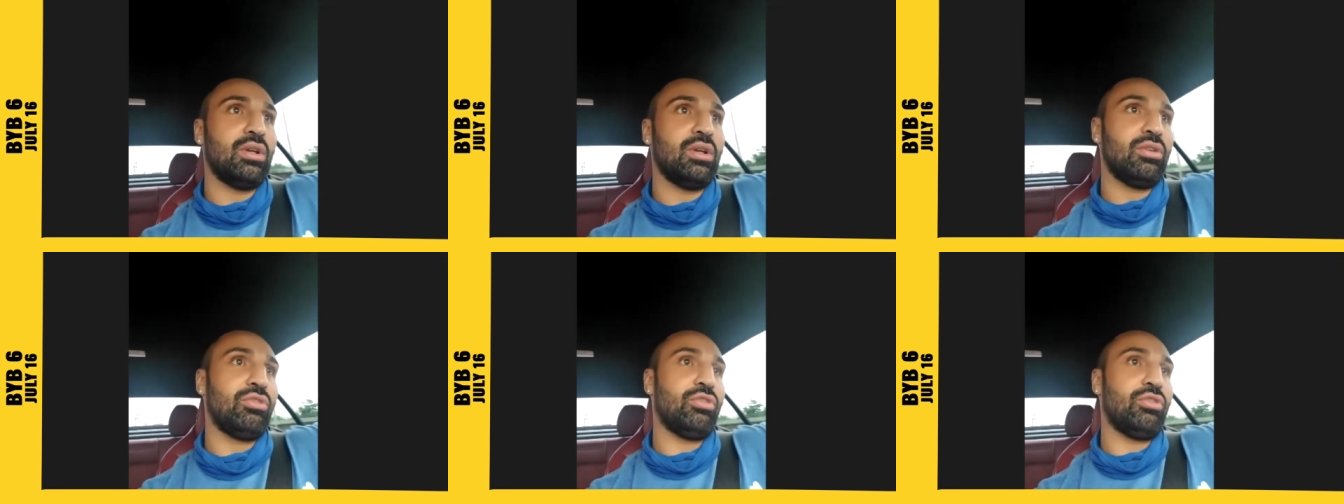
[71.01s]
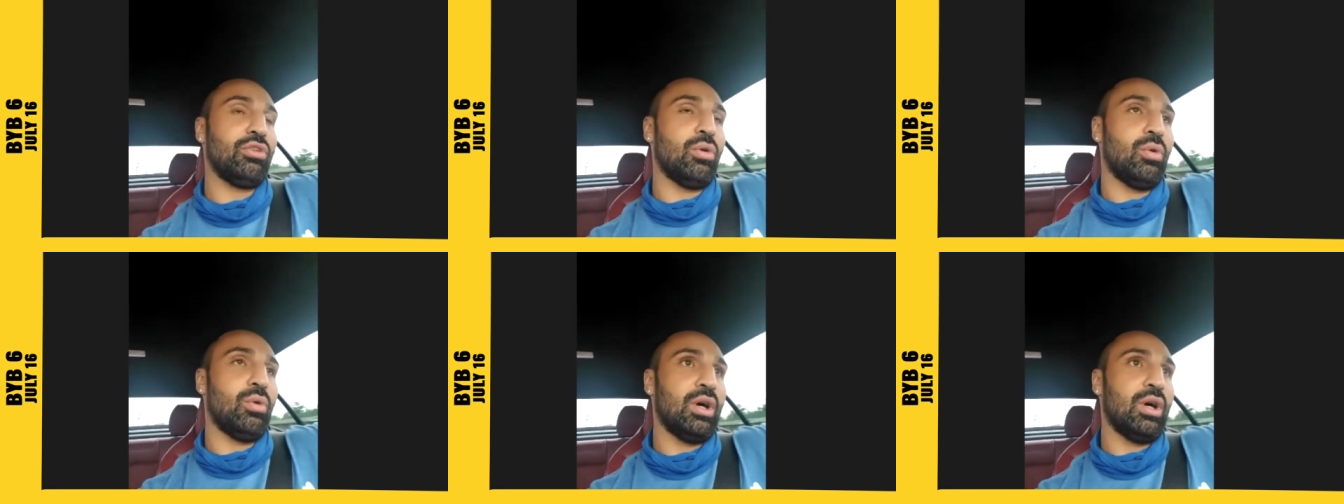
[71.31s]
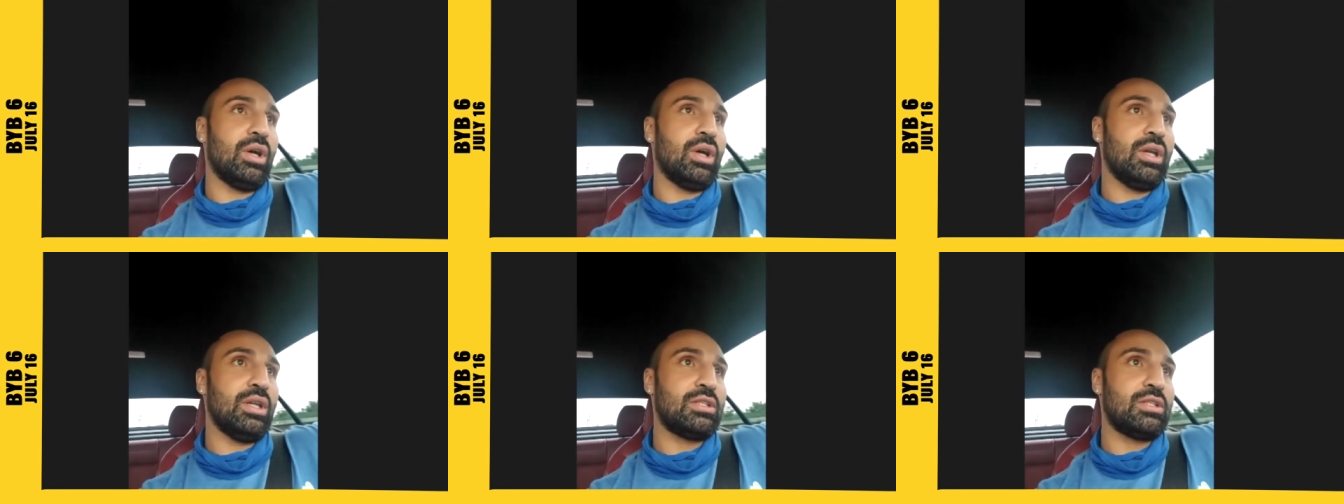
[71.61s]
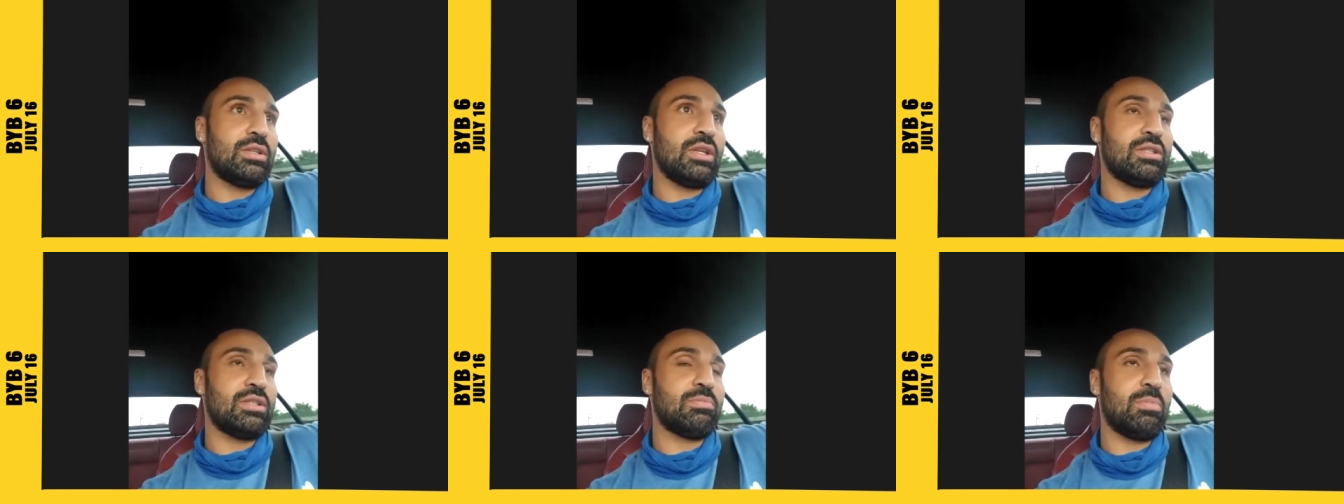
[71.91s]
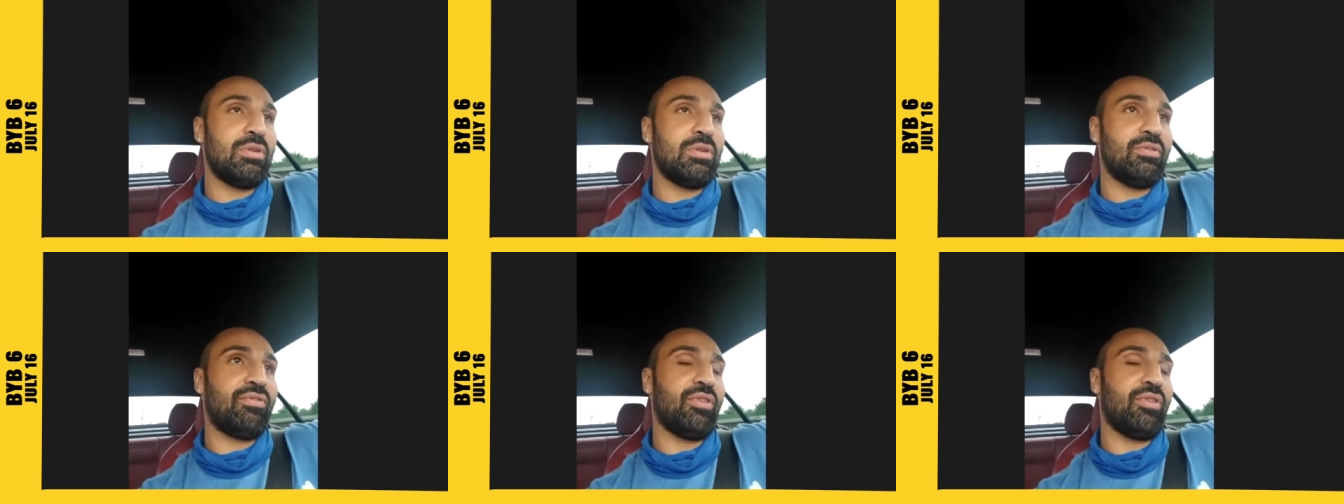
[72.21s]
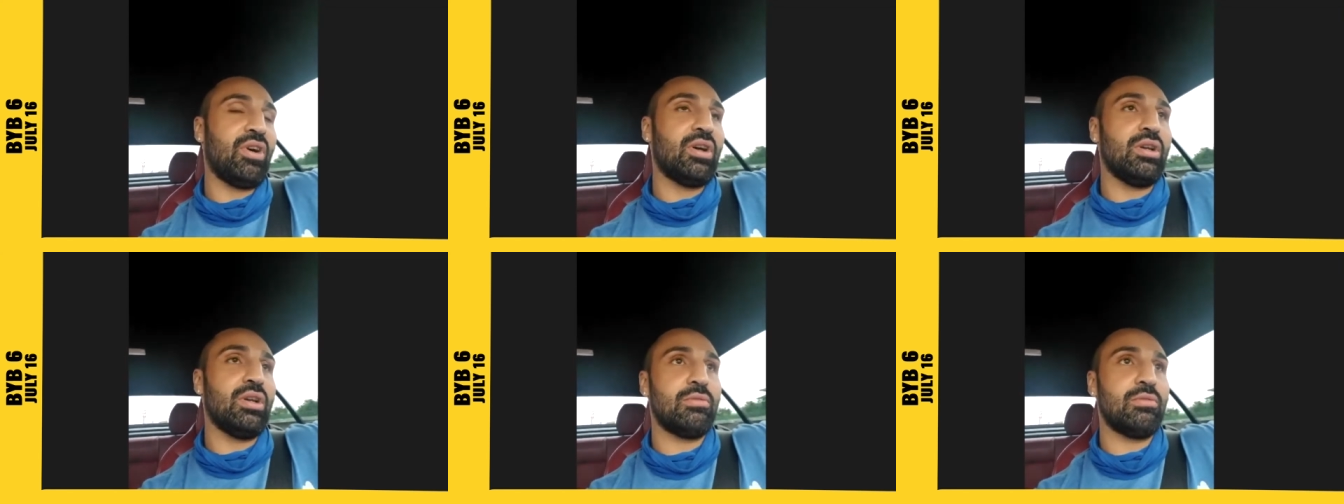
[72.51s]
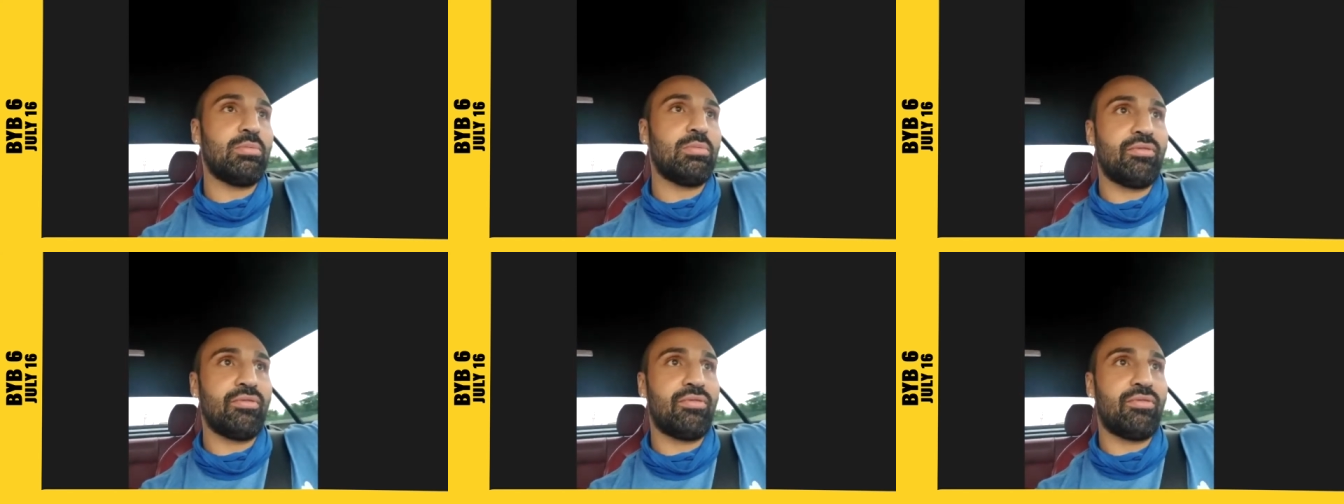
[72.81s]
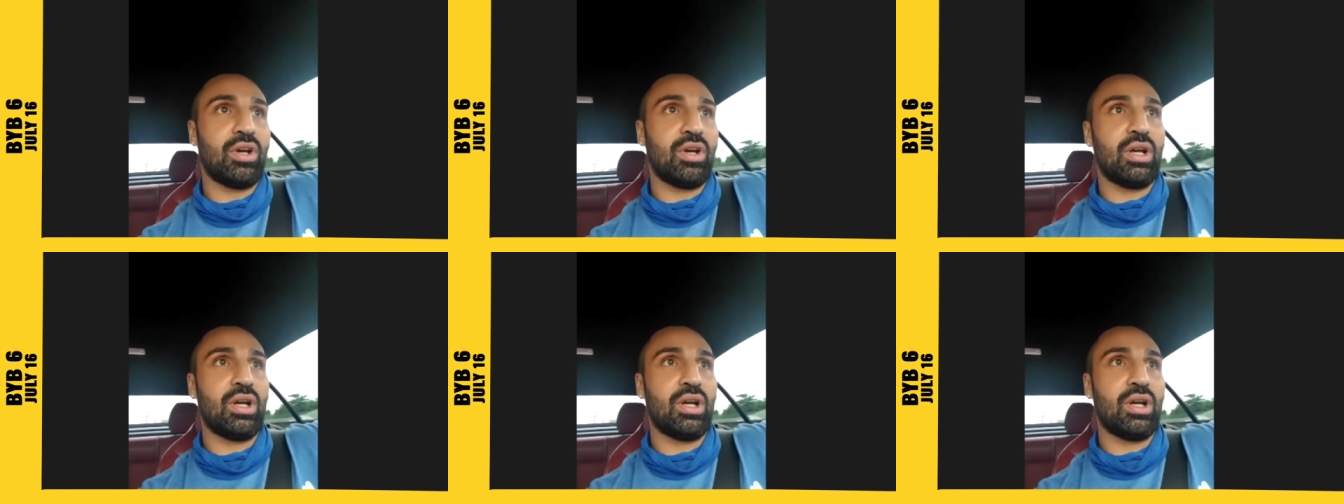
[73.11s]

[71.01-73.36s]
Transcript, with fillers: So uh, it's it's been fun. It's been fun.